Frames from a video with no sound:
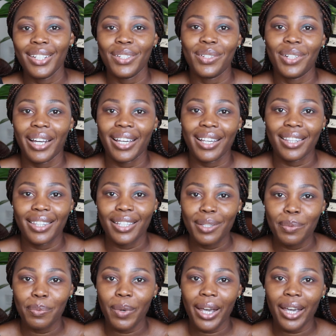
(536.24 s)
Do you like it
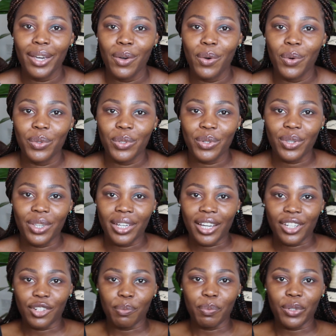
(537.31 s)
this way, or do you think
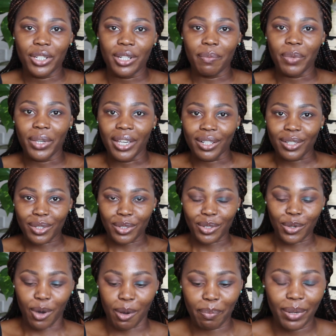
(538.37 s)
I should put something else on
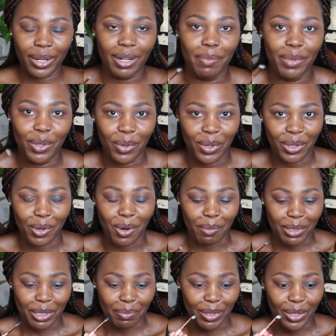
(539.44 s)
top? Let me know in the
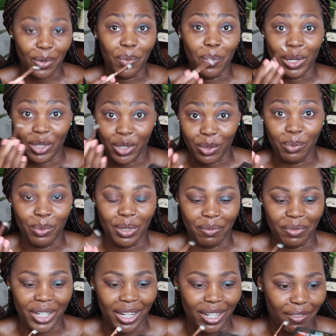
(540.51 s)
comments below what you would
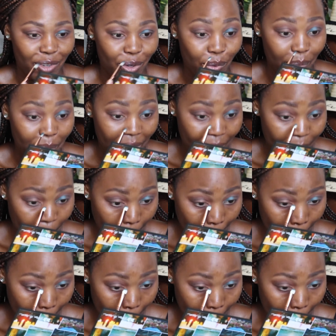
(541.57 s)
have done if you were me.